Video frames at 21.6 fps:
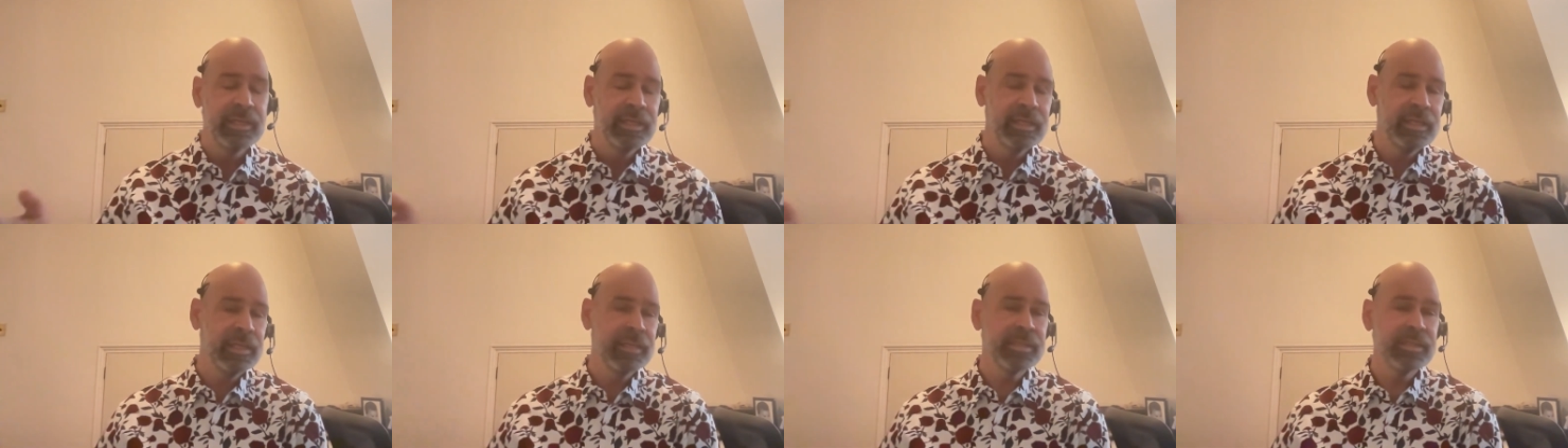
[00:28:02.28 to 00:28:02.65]

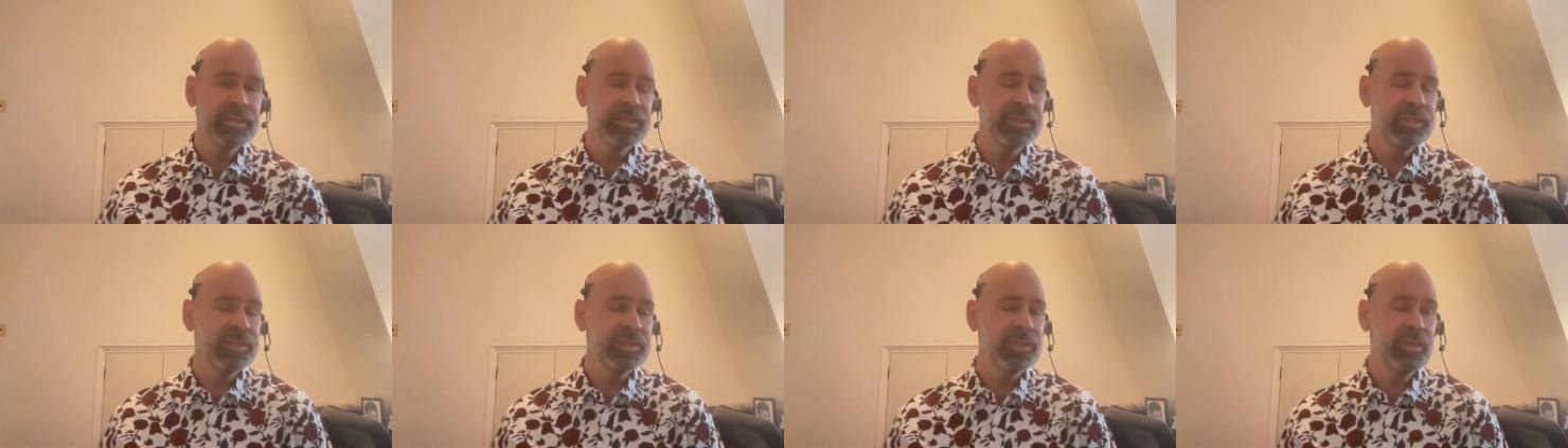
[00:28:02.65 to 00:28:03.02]

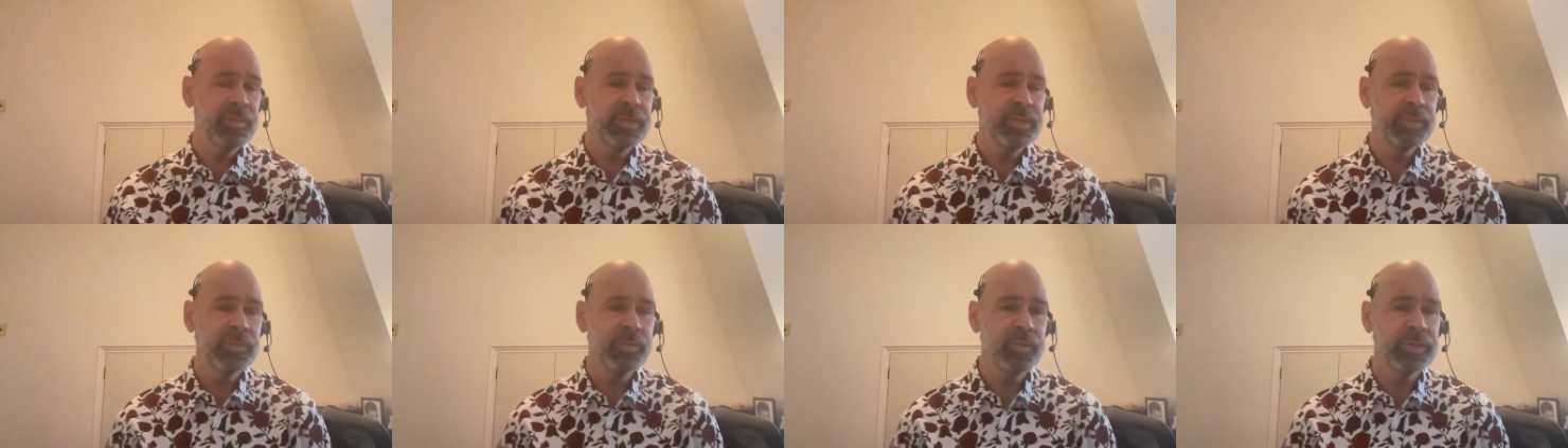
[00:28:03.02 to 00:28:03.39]
is so
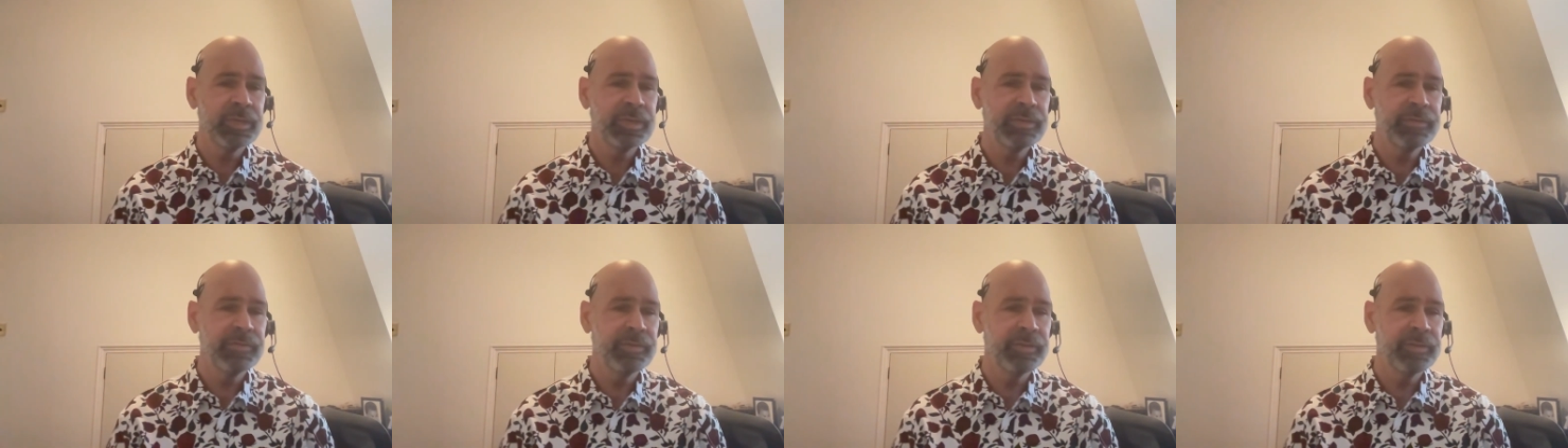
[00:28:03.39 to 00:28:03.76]
much more
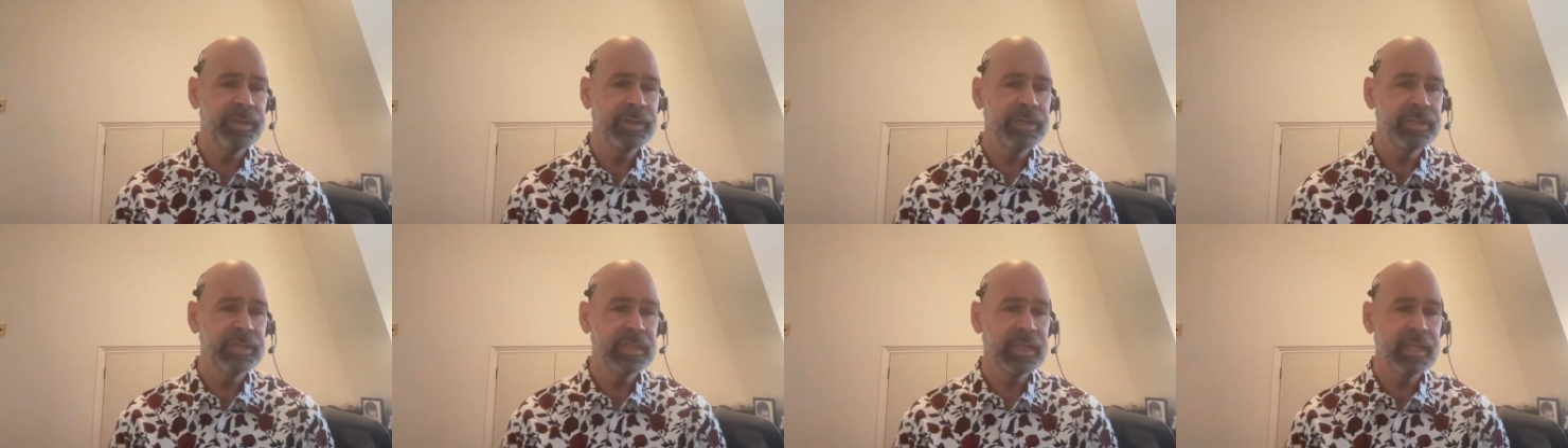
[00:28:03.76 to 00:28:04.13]

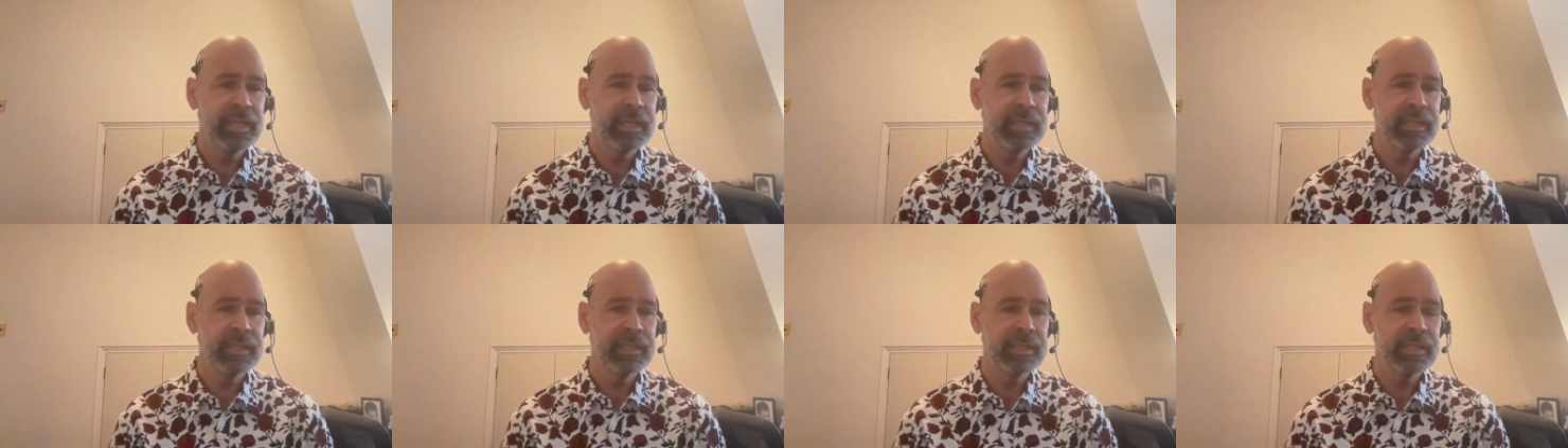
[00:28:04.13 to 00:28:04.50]
different
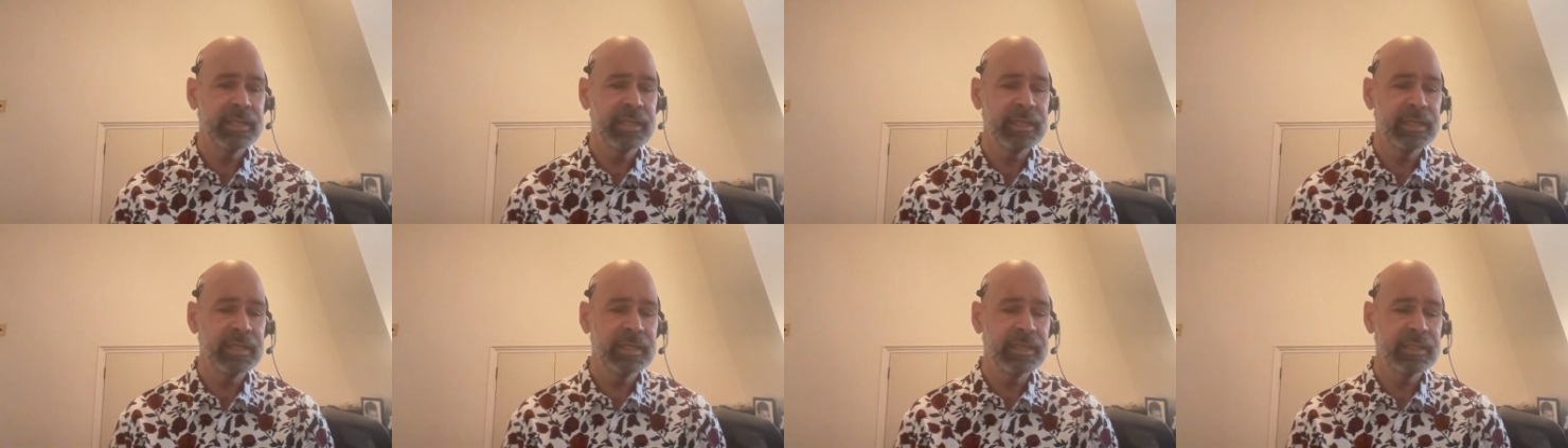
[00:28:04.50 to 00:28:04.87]
and
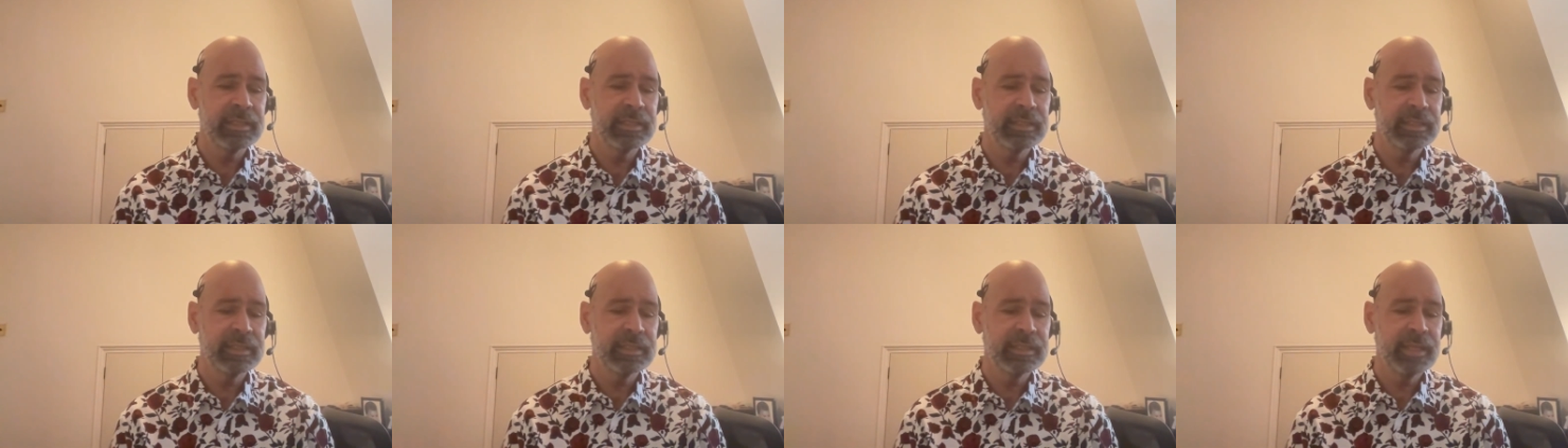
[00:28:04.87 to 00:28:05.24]

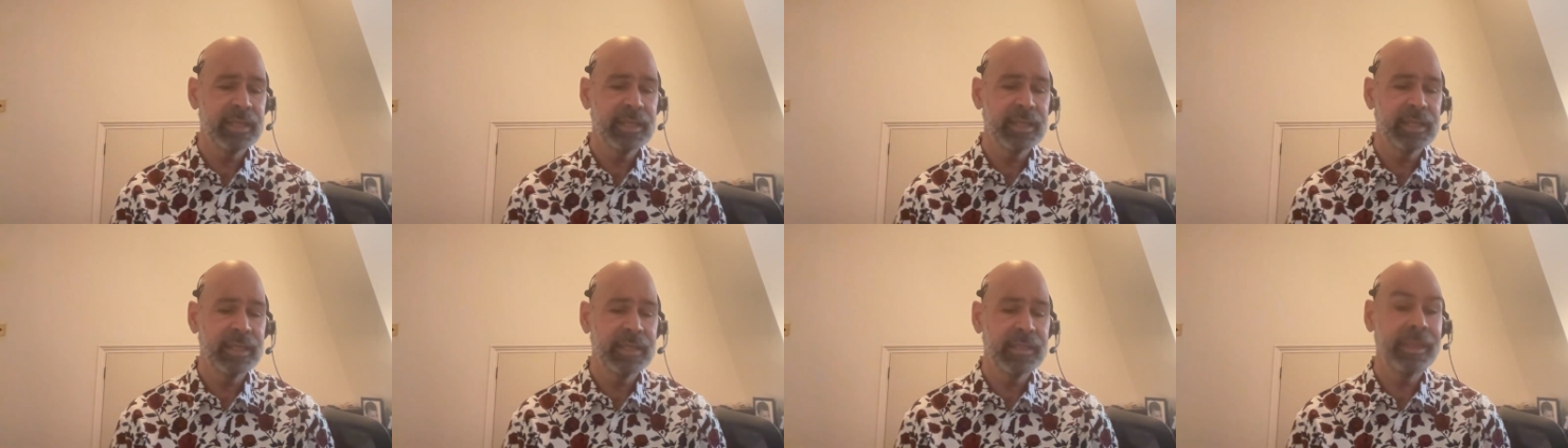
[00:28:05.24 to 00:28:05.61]

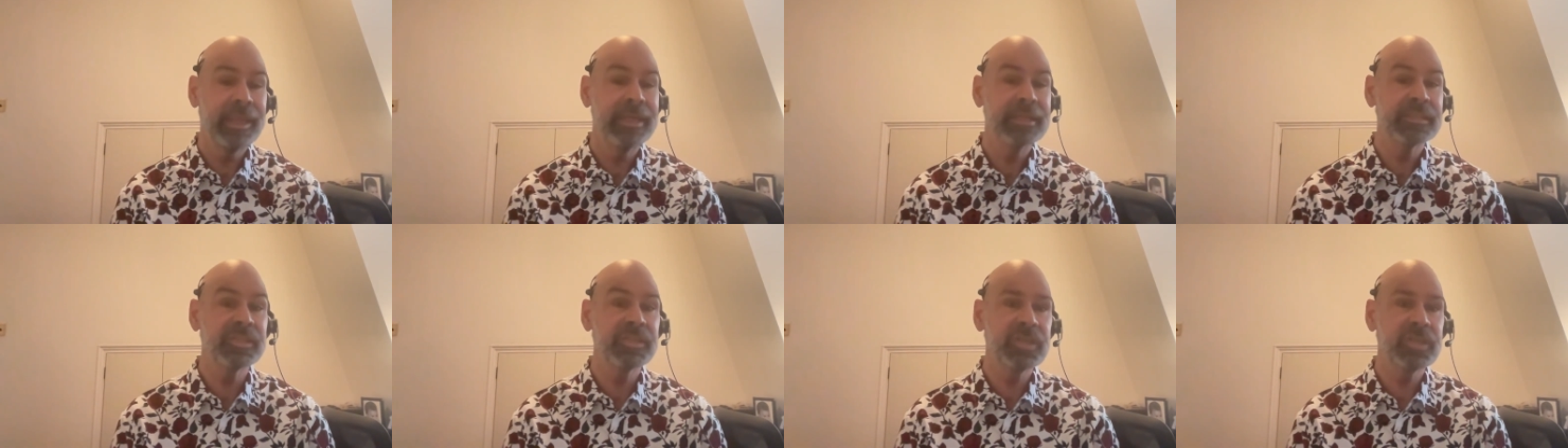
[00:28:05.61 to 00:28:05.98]

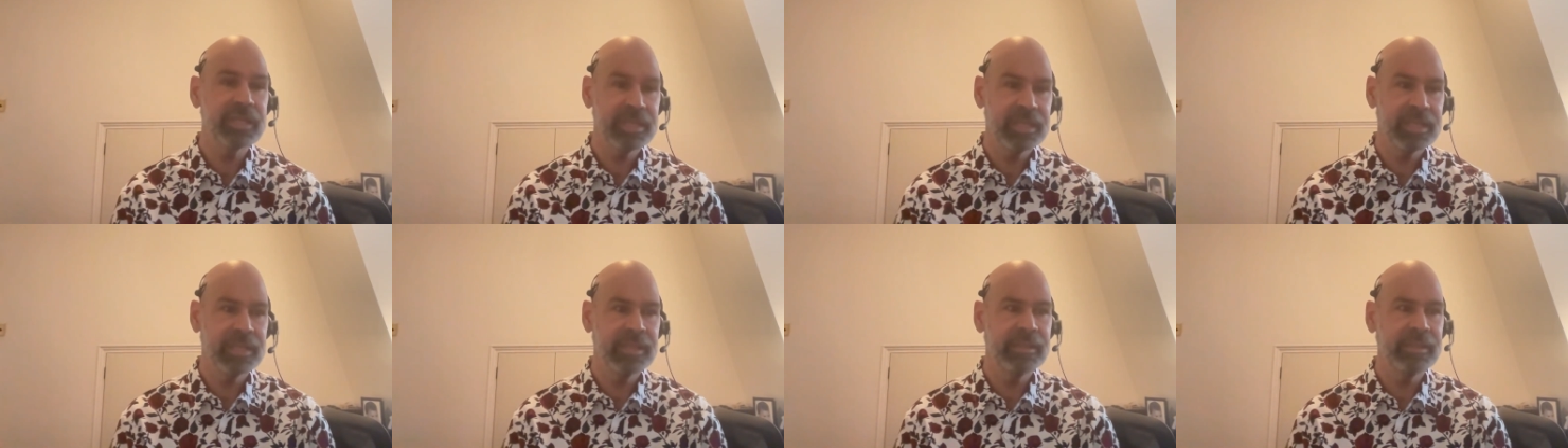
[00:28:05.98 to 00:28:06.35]

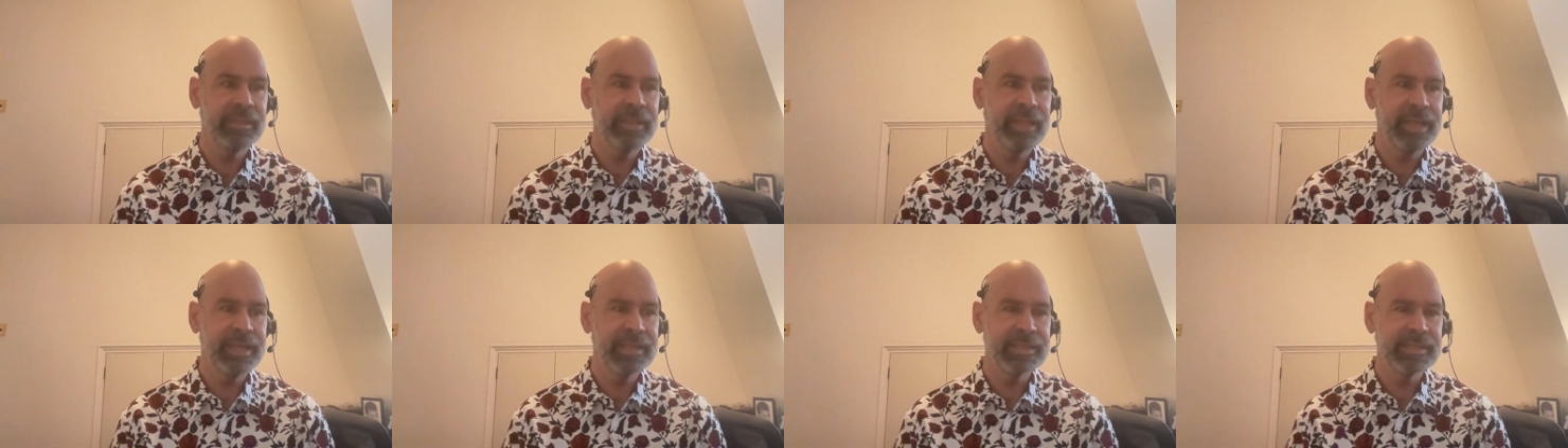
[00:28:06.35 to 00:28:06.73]

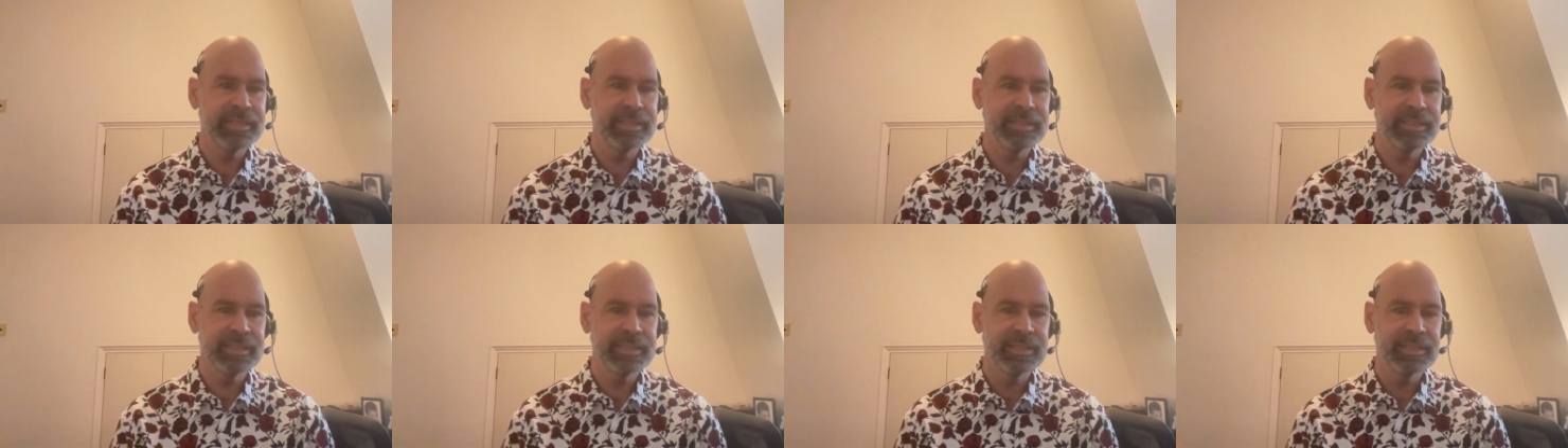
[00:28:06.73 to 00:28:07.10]

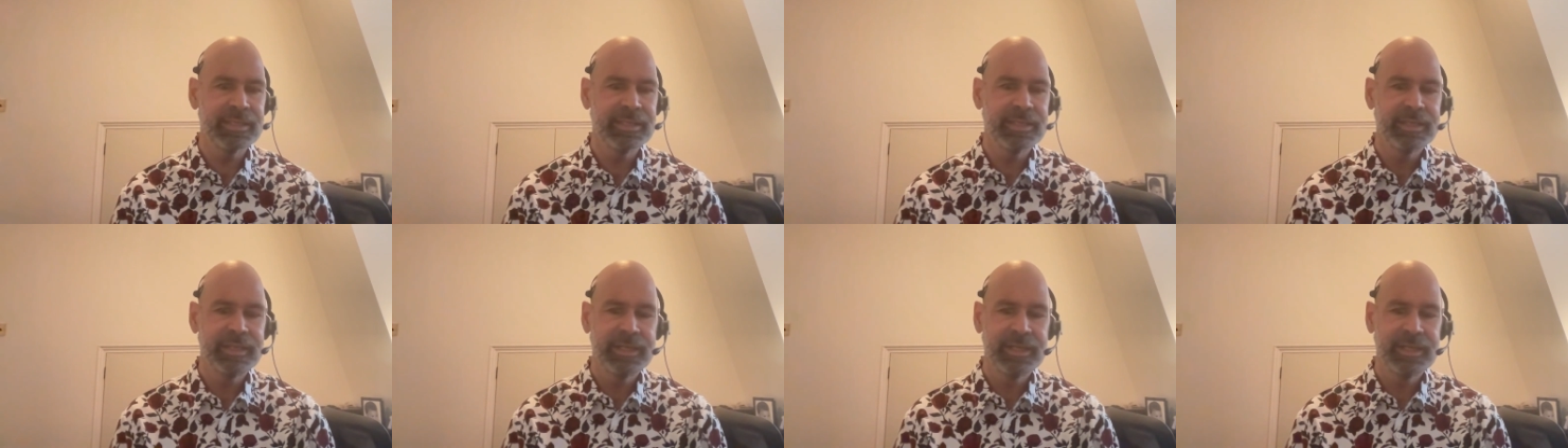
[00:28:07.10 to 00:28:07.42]
less